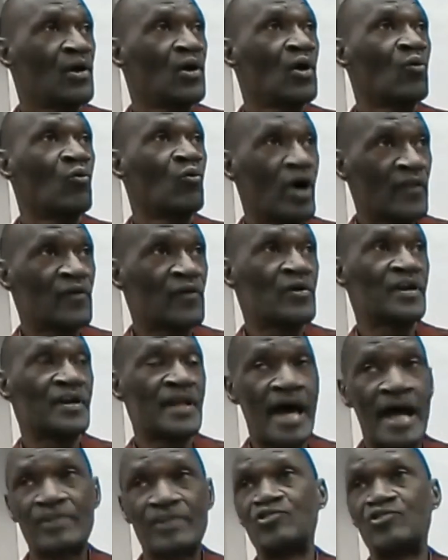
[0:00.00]
whether or
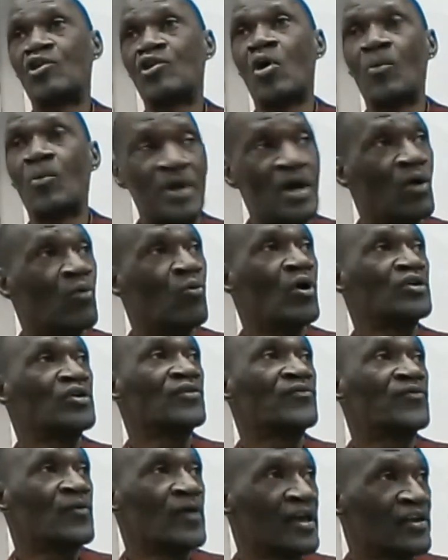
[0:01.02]
not you're going to be a
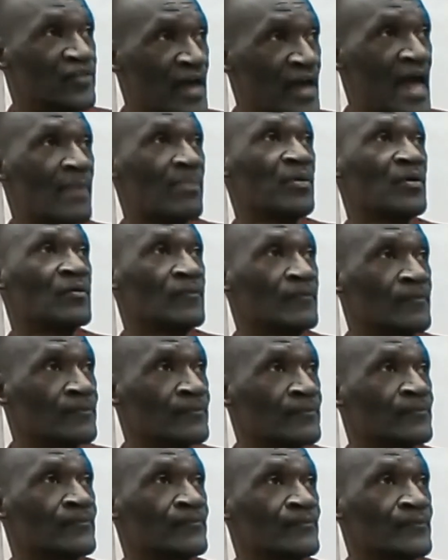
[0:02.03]
wonderful example
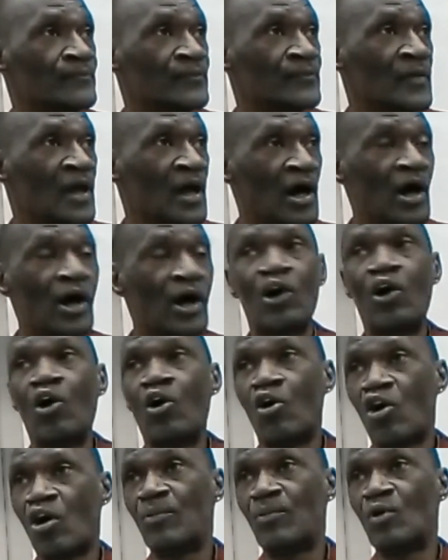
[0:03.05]
or the
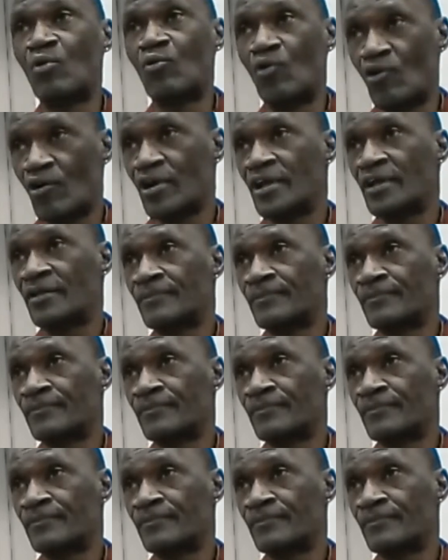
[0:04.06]
horrible warning.